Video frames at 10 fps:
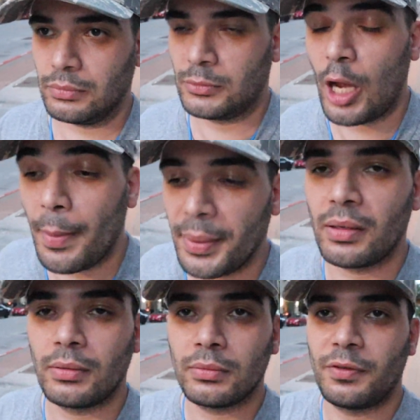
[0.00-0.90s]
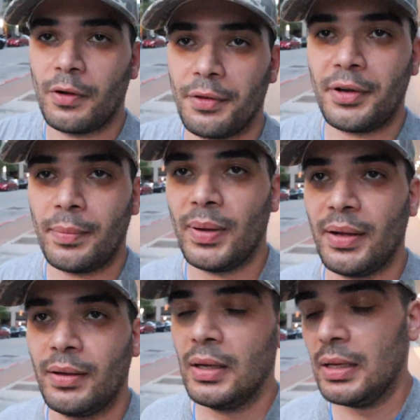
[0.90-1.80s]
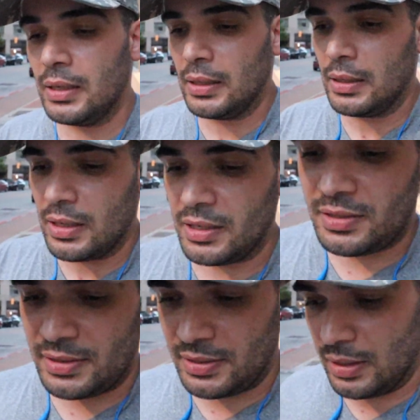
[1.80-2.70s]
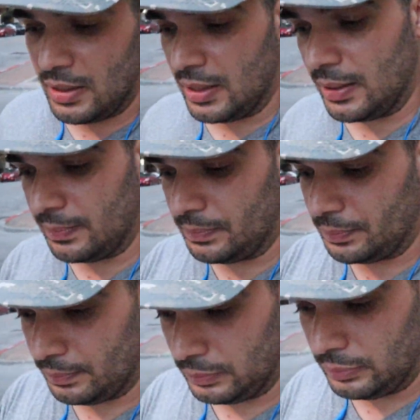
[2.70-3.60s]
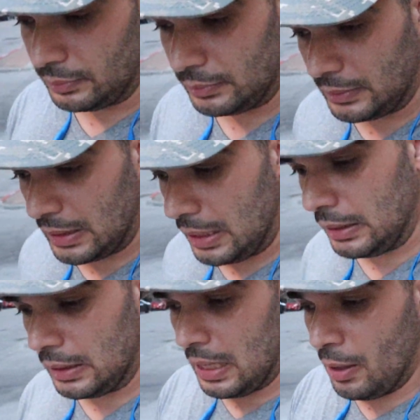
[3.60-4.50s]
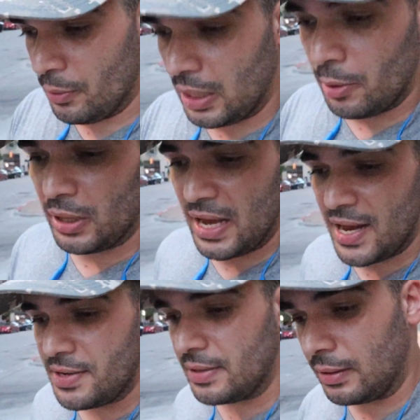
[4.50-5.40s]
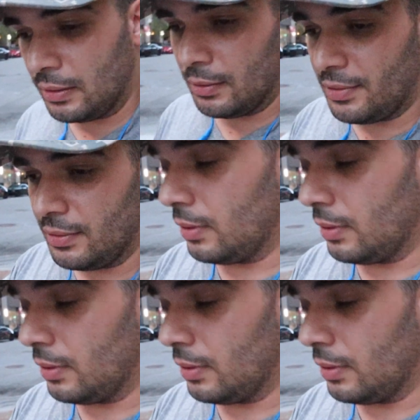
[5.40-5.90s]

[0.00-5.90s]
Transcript: topic further, but it's I will end on